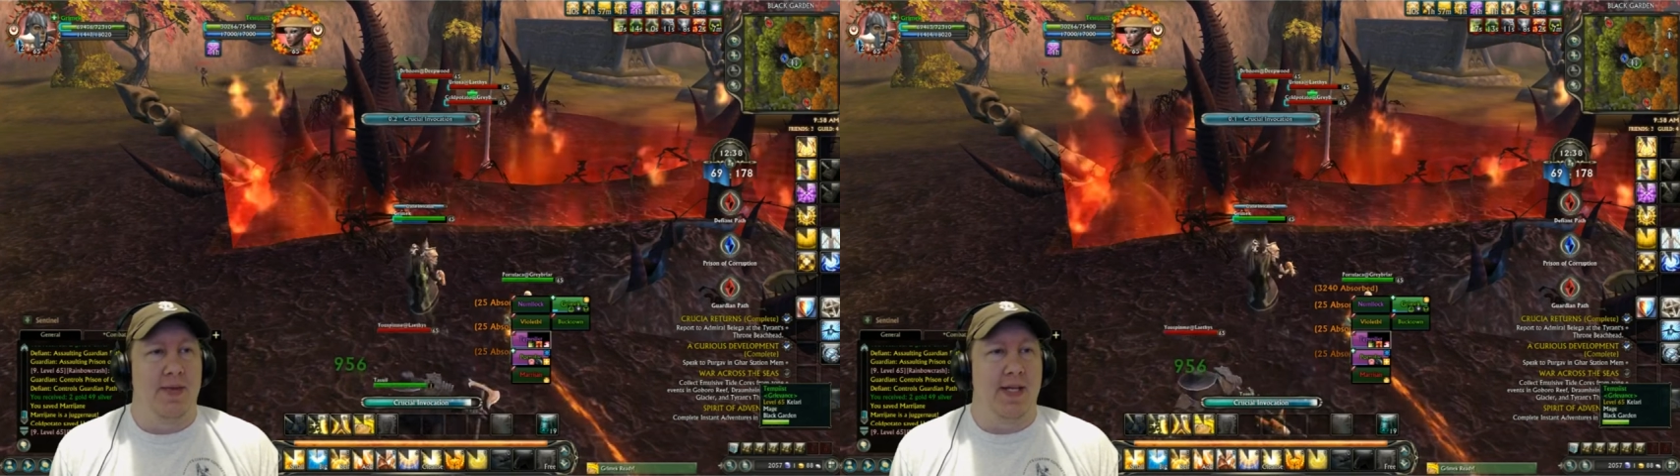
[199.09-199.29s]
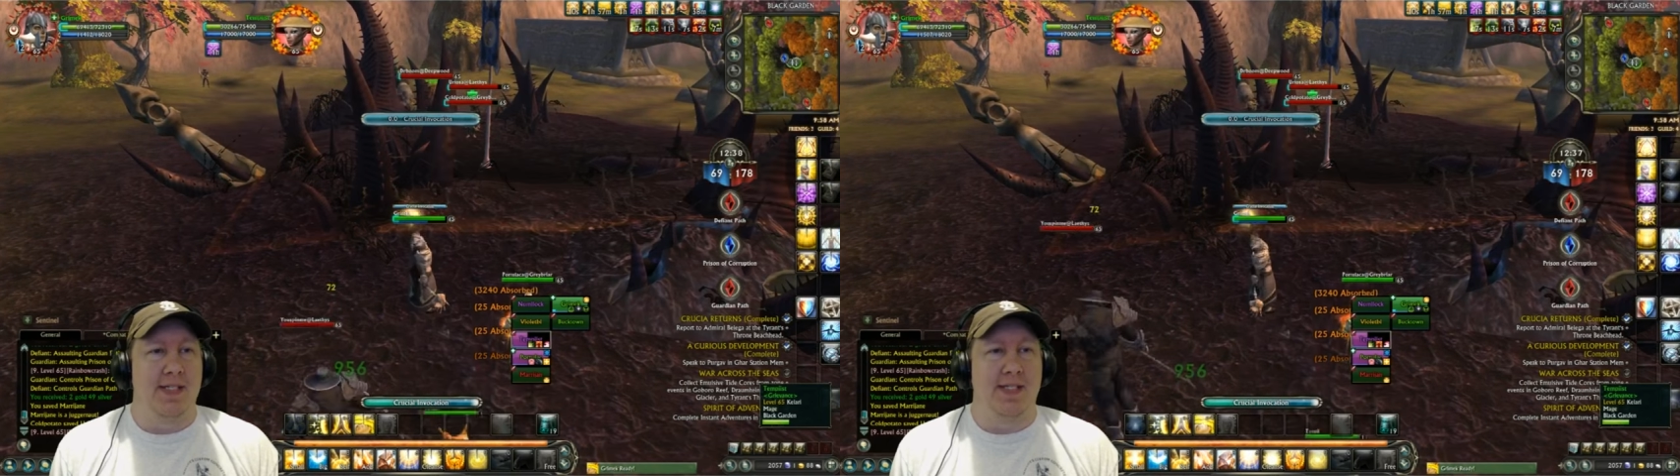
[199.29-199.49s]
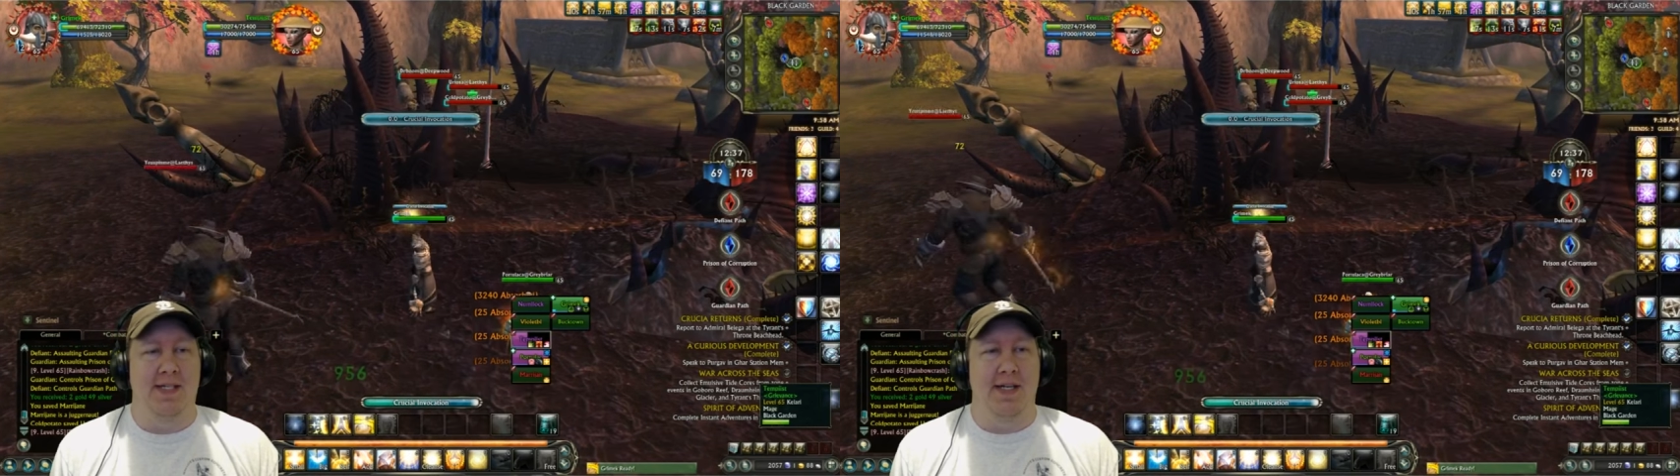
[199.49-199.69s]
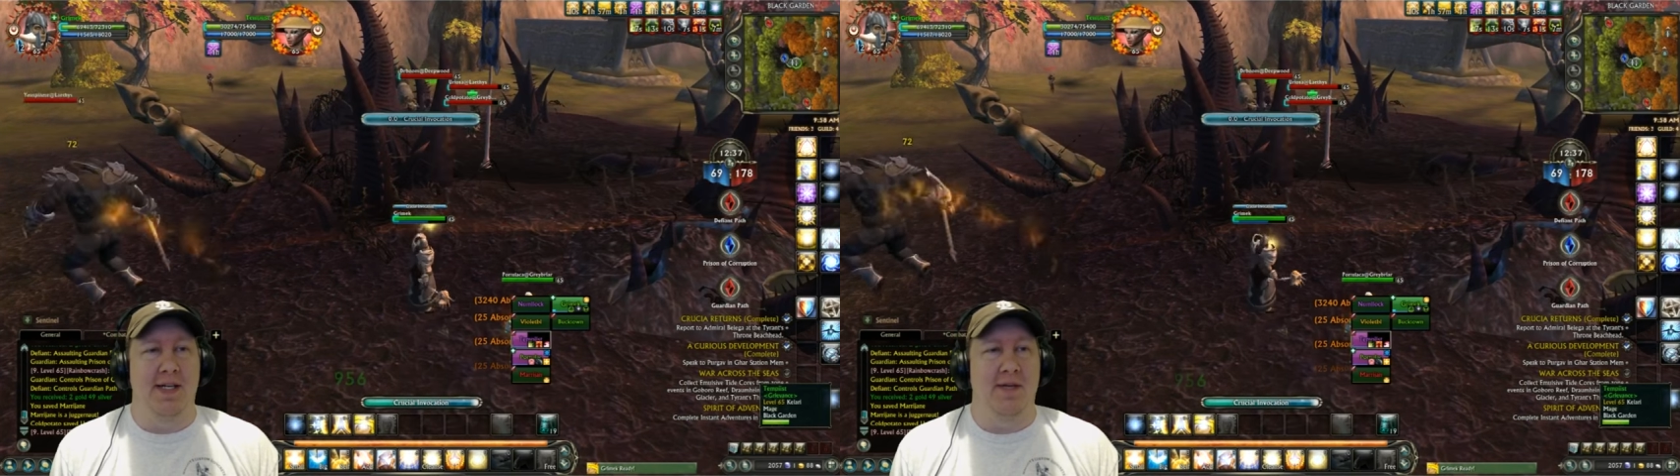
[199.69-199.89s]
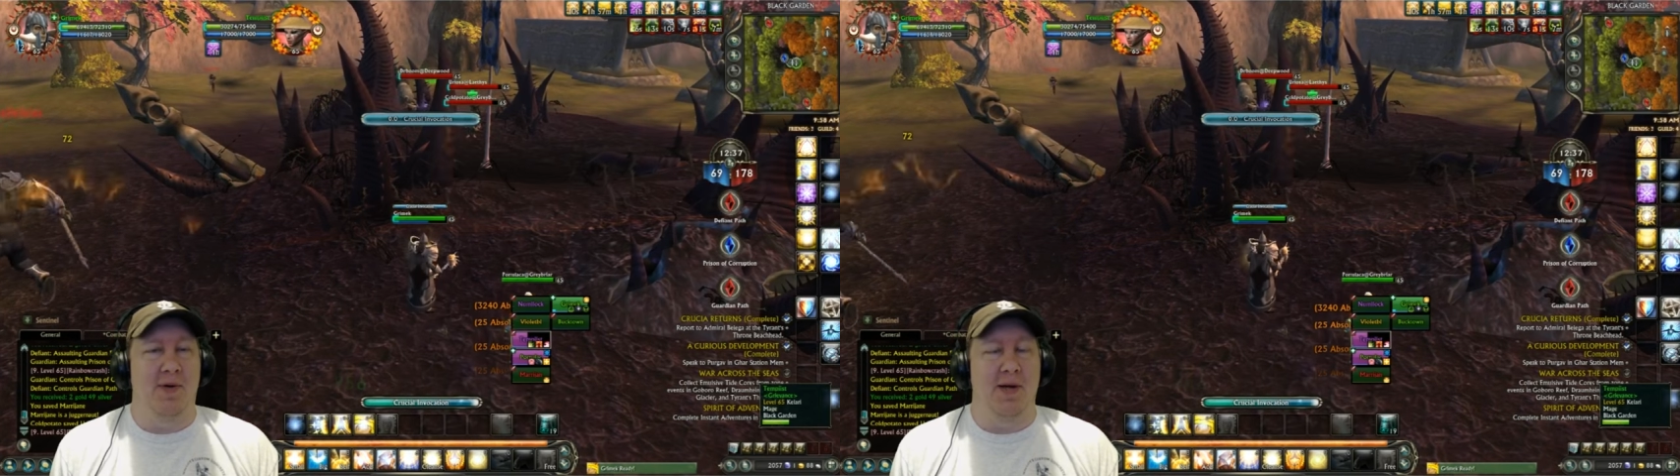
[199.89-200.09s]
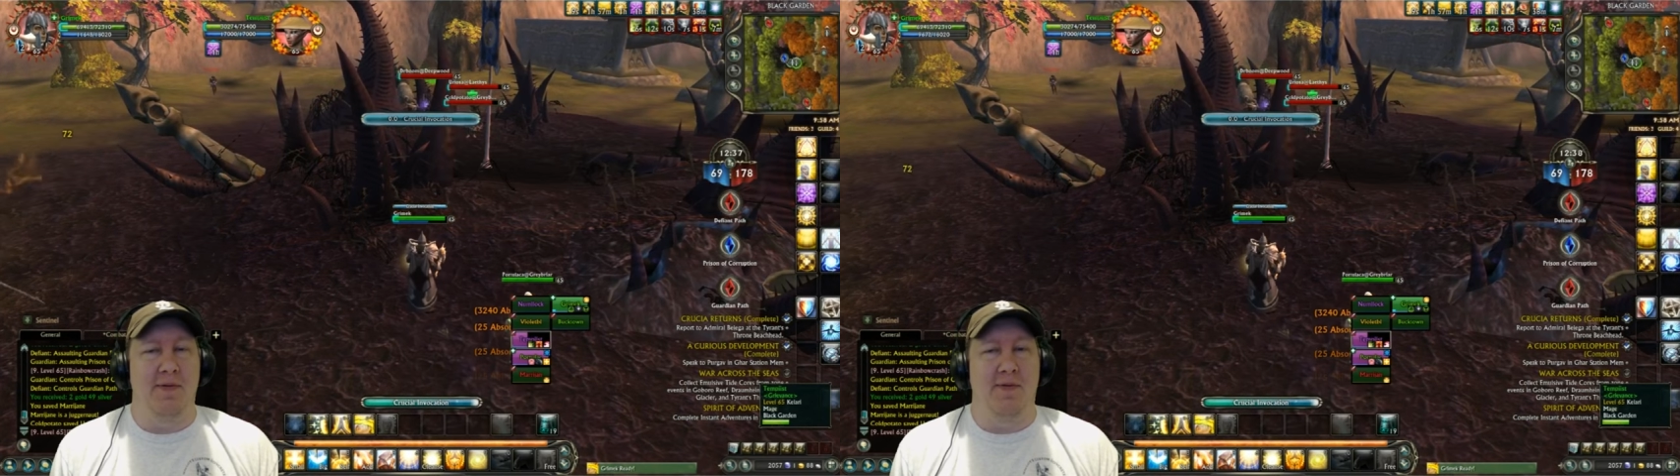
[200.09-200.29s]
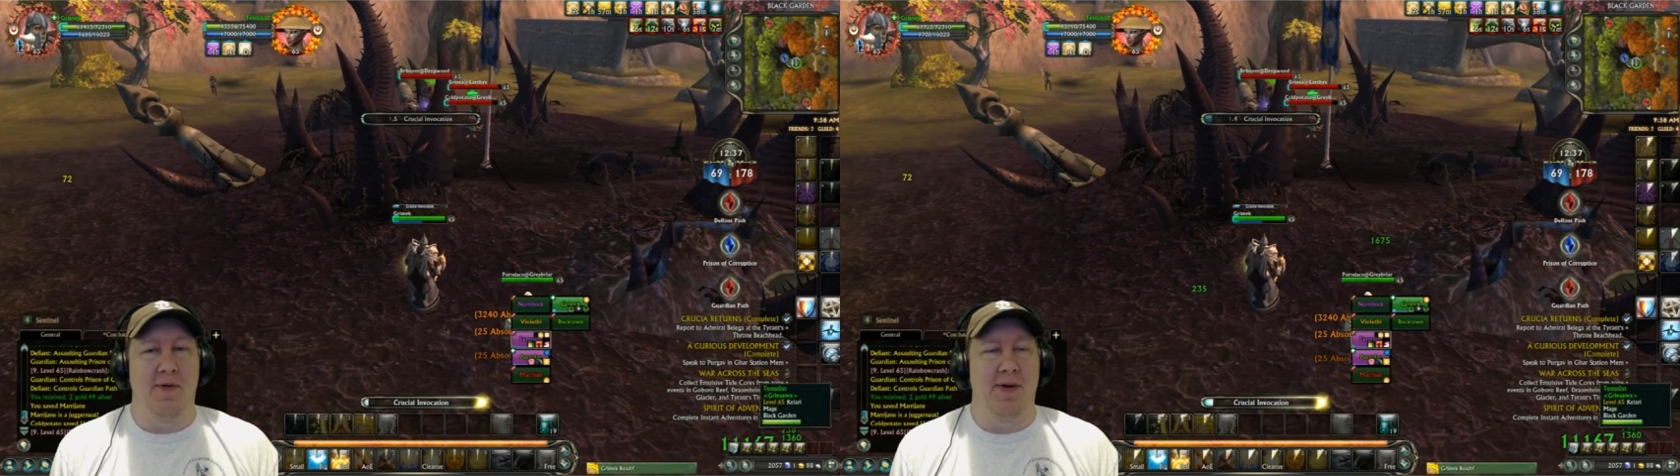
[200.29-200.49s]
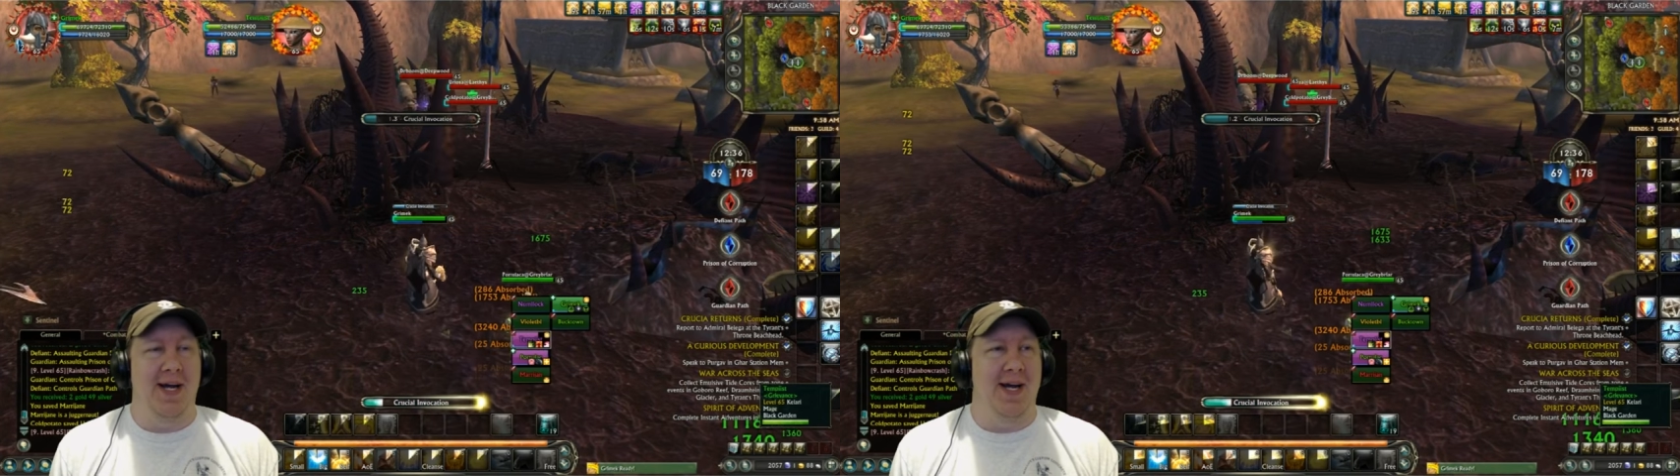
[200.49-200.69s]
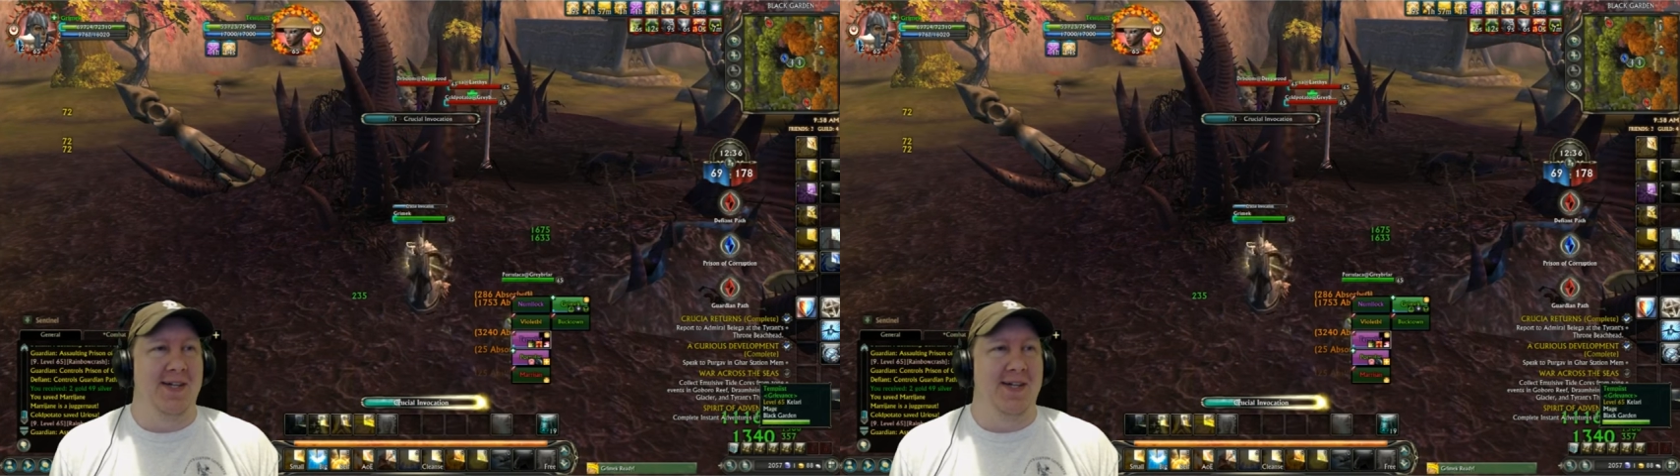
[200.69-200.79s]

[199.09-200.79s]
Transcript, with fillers: I just get up right before now.